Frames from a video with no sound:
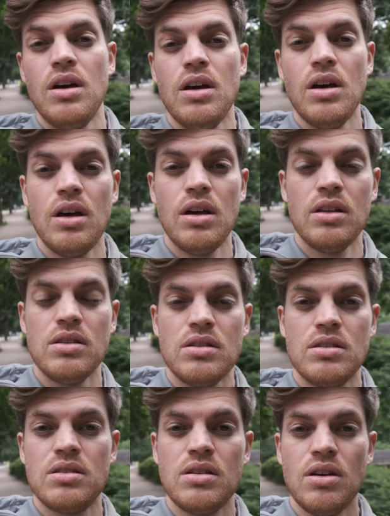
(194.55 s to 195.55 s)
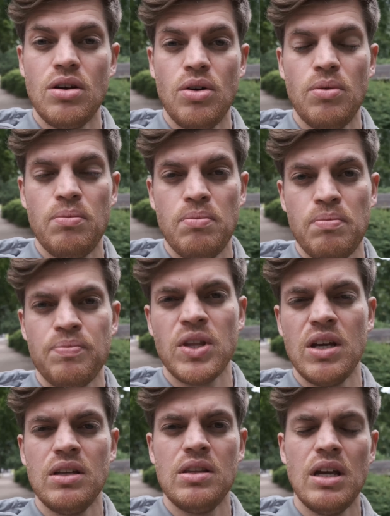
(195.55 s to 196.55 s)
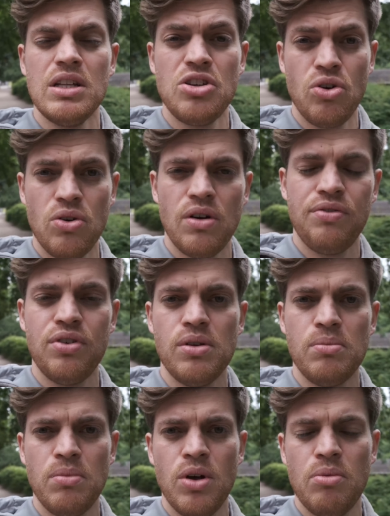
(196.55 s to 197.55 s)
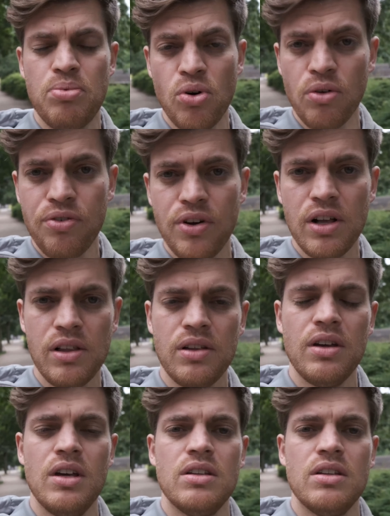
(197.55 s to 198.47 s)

and the Eterna film profile.